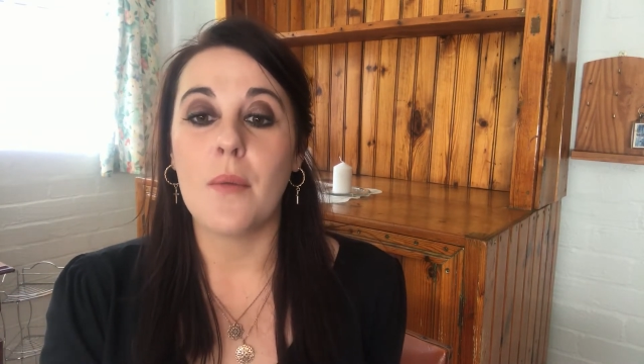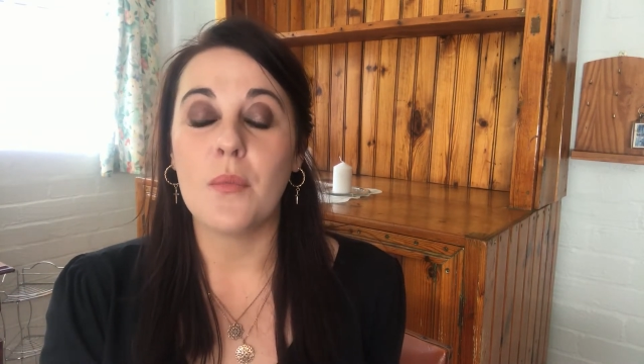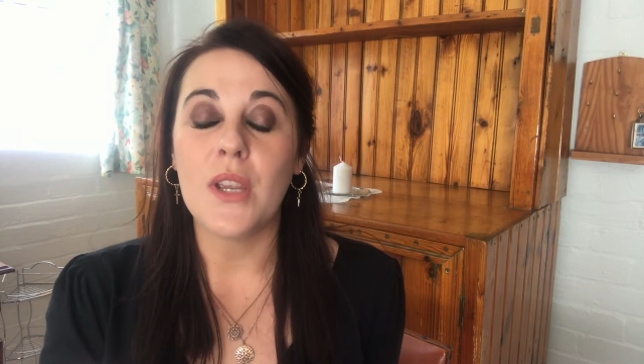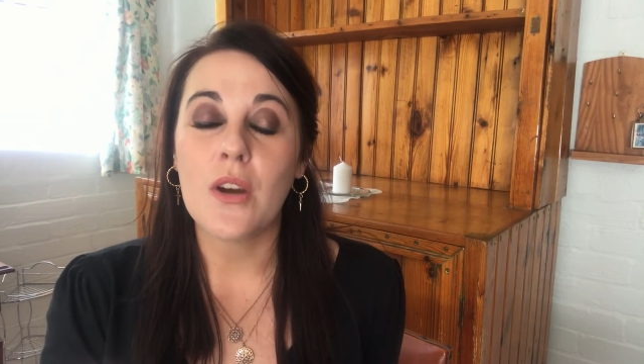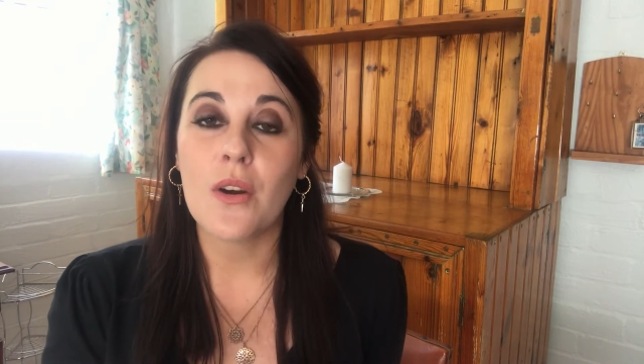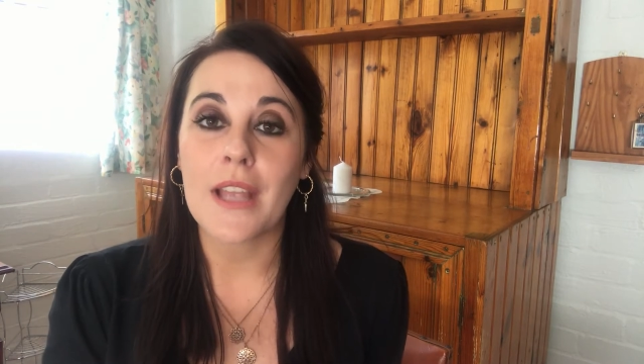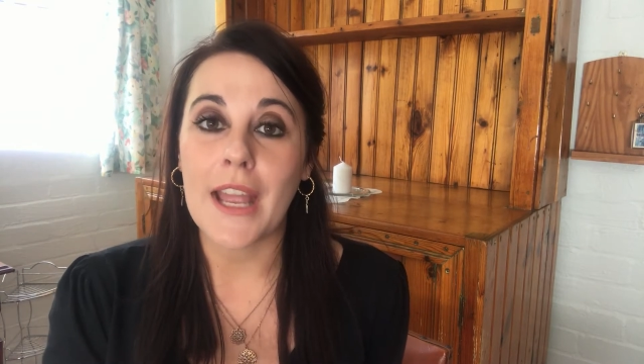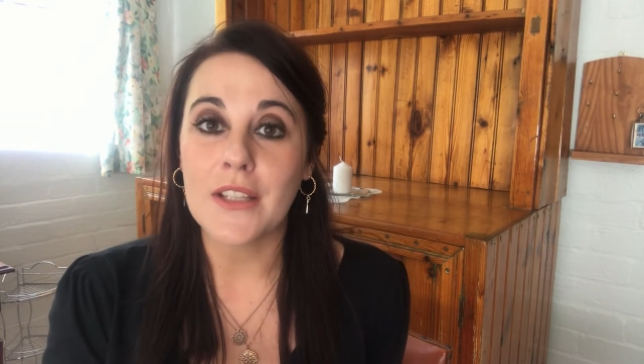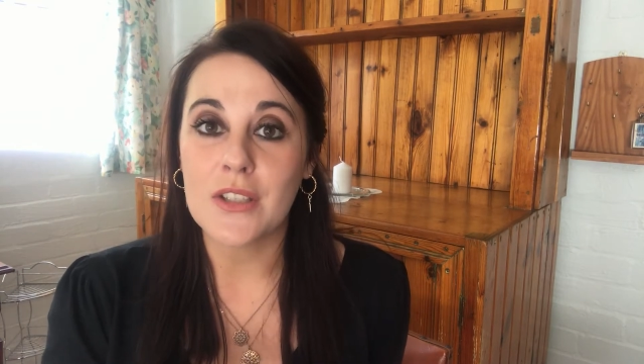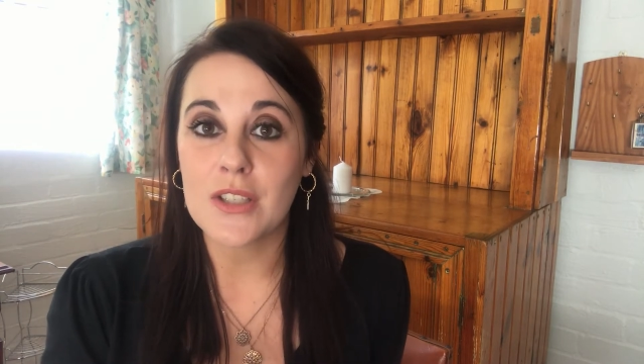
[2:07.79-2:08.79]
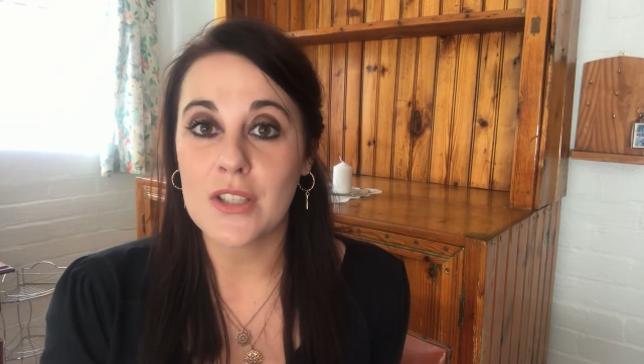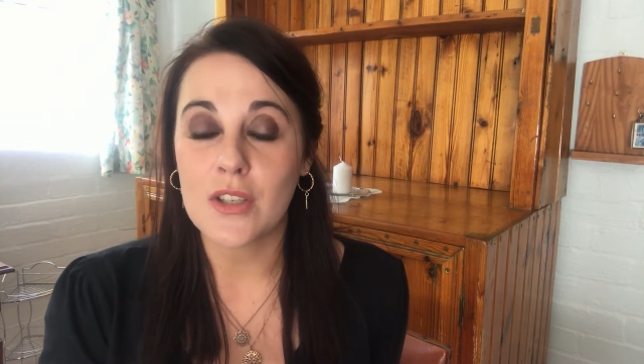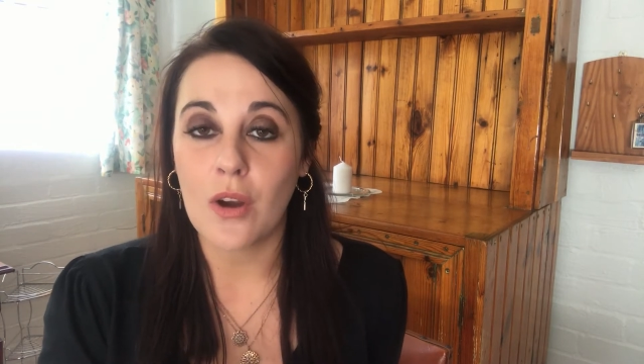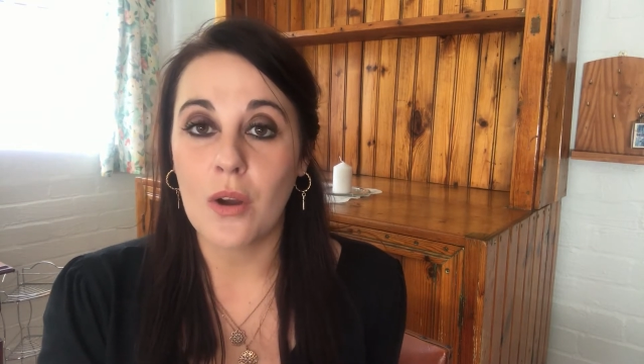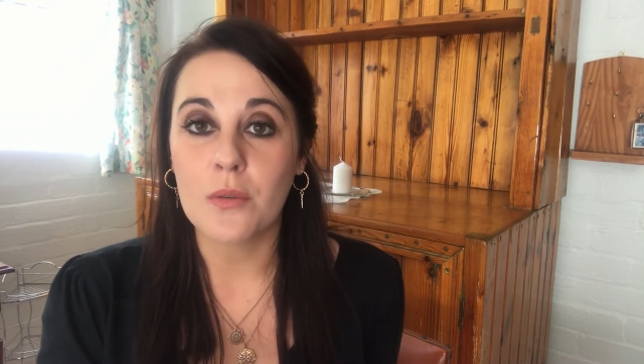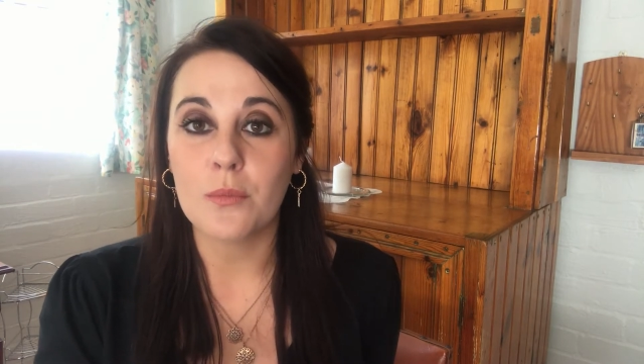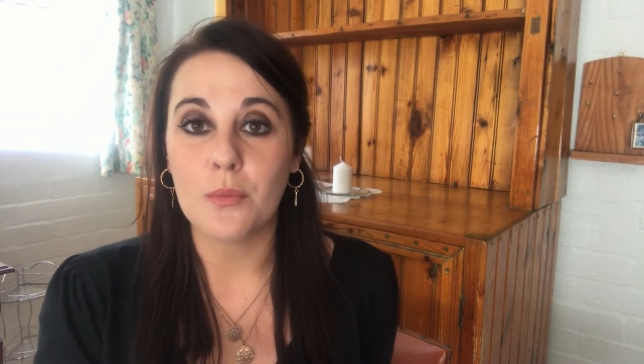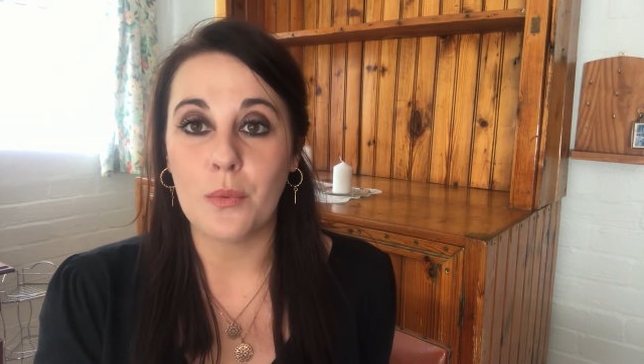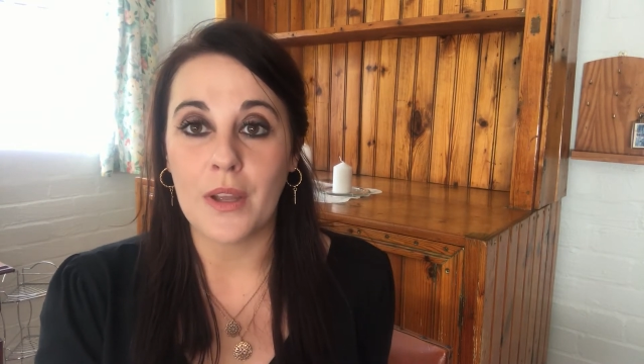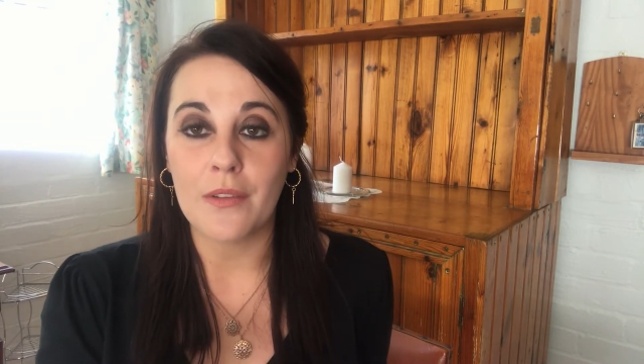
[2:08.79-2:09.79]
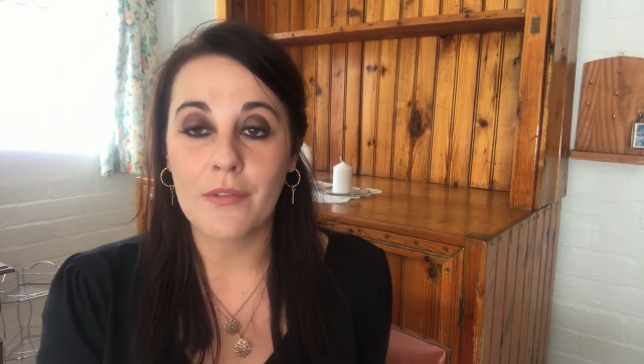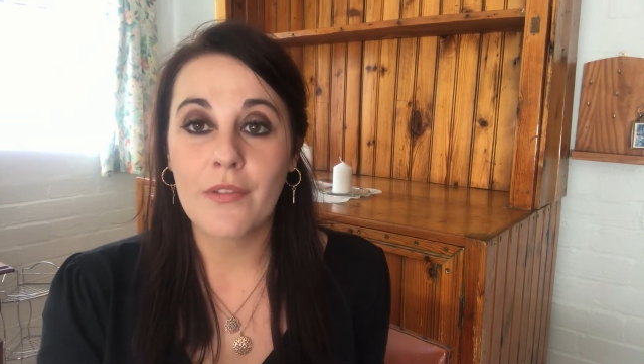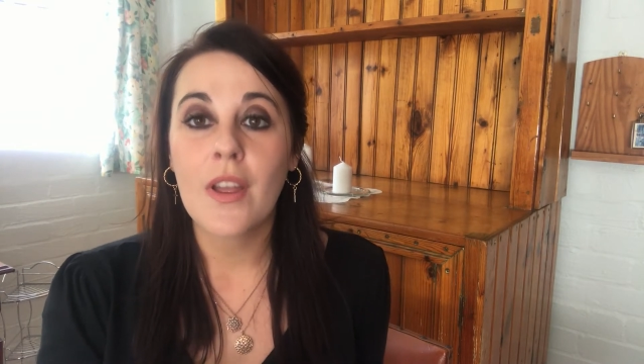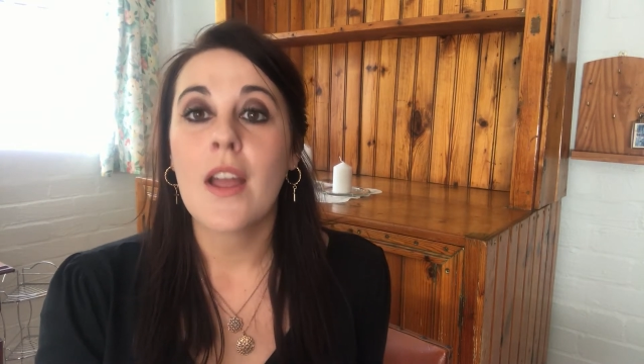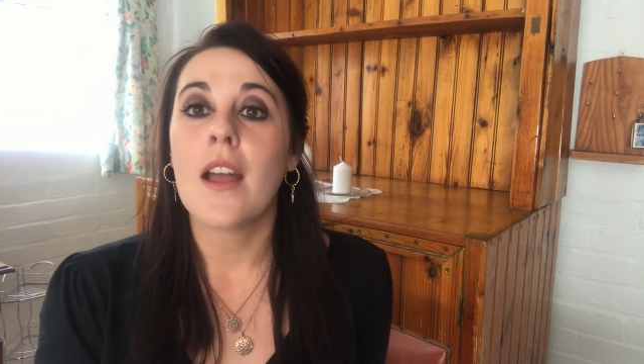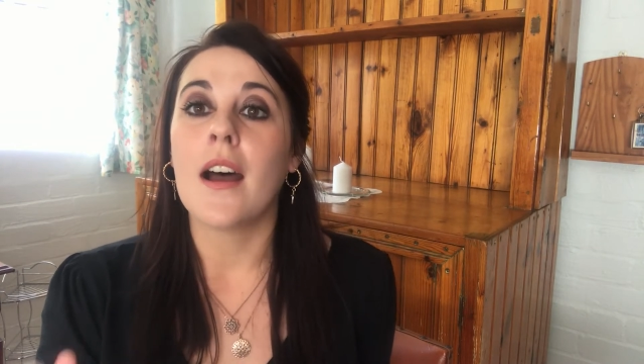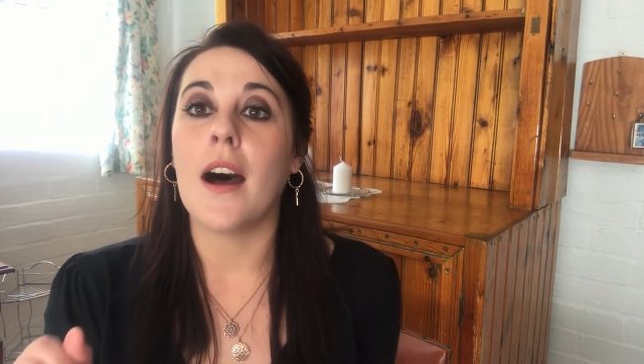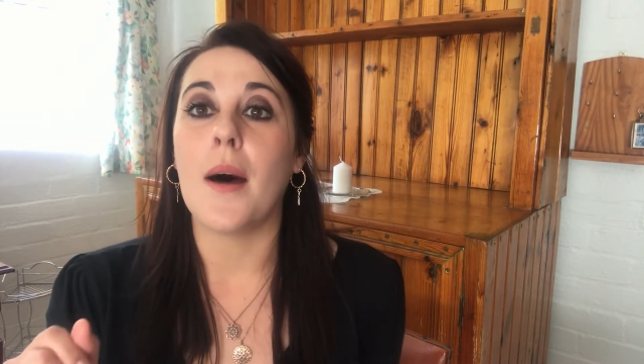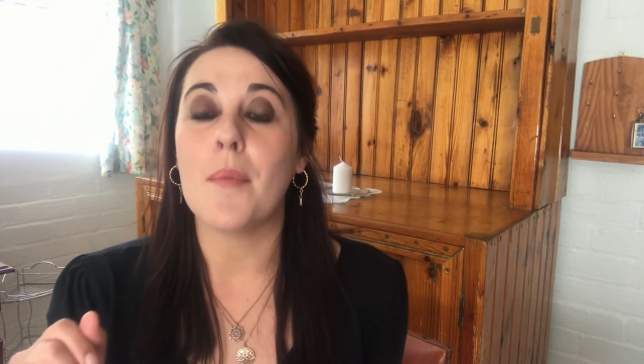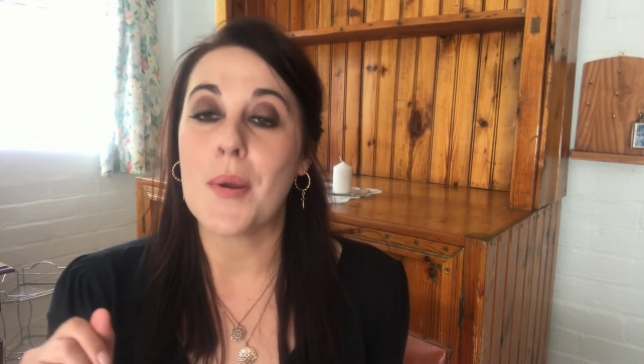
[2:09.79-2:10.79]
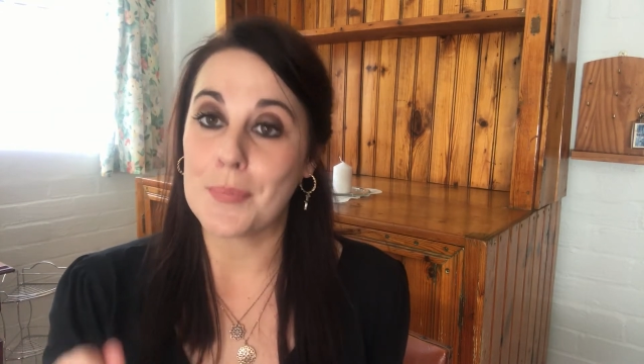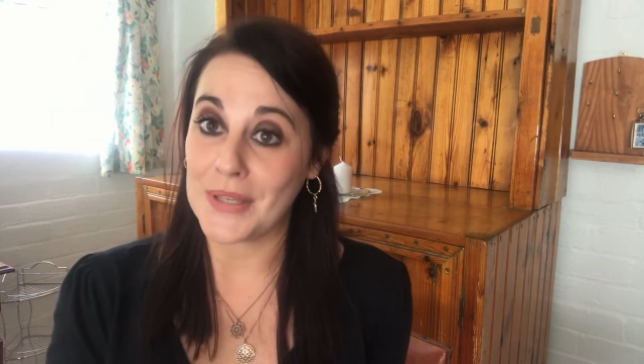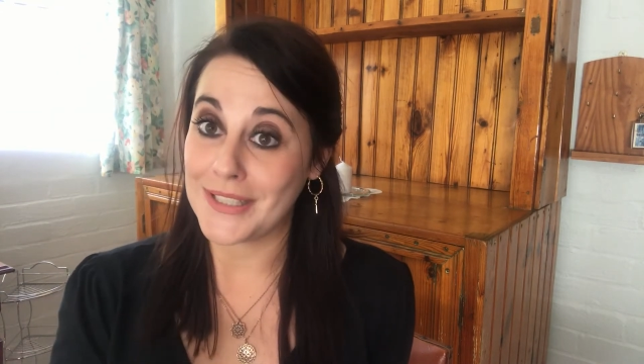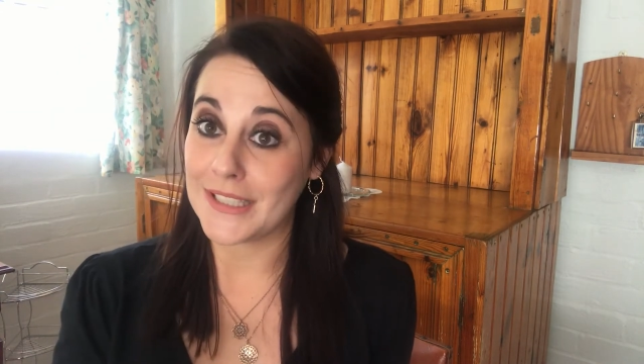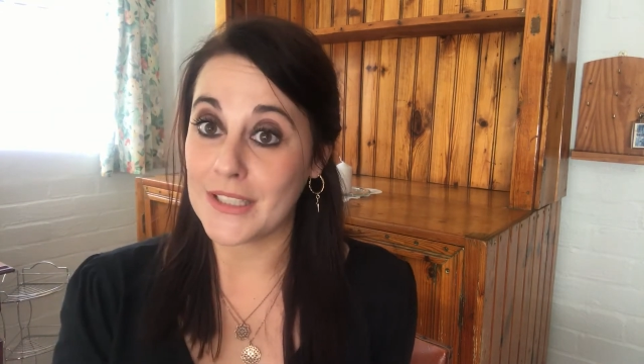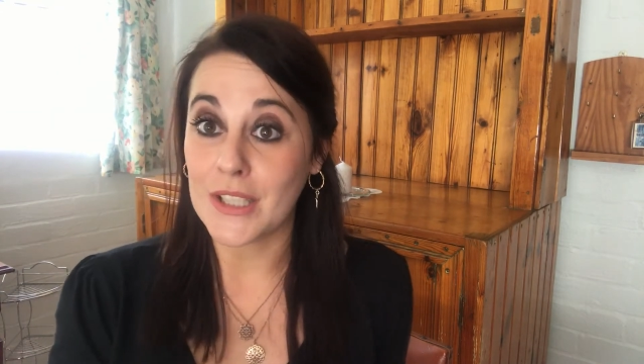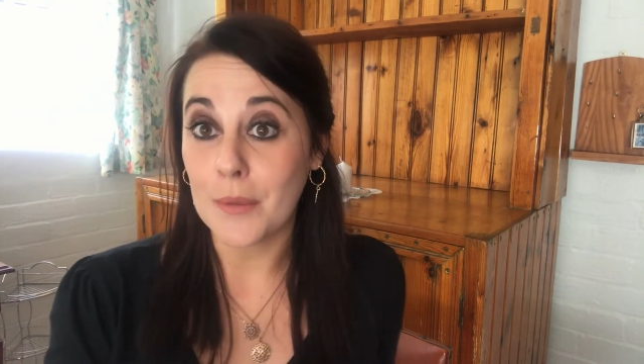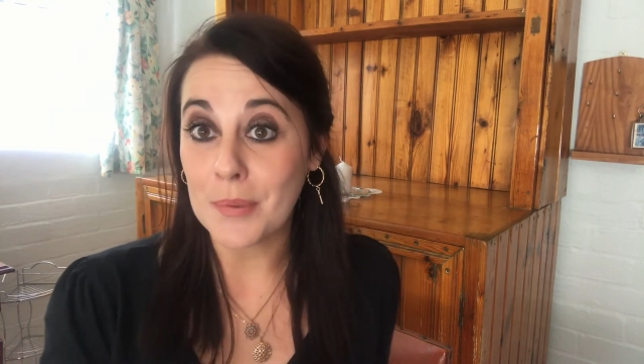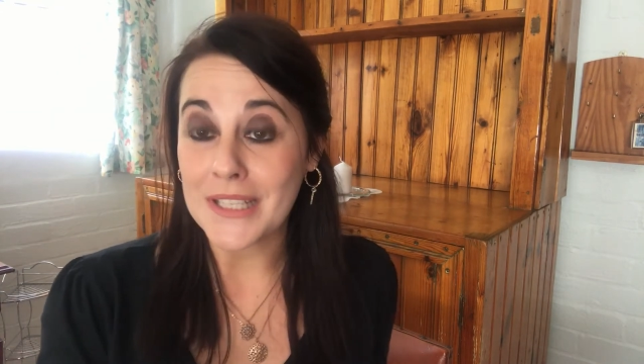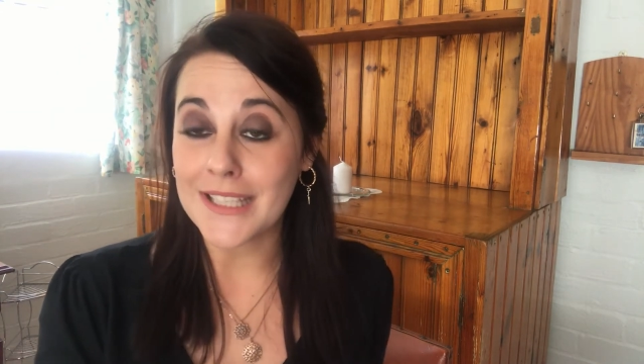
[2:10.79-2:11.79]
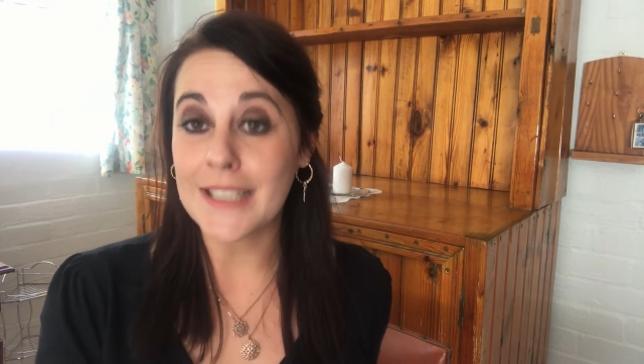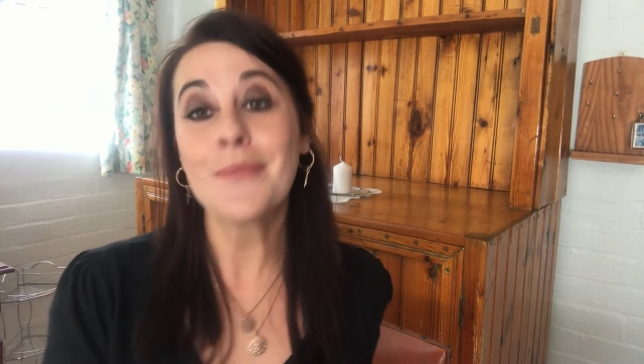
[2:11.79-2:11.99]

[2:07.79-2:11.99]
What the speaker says: We are going to start with a person. So person,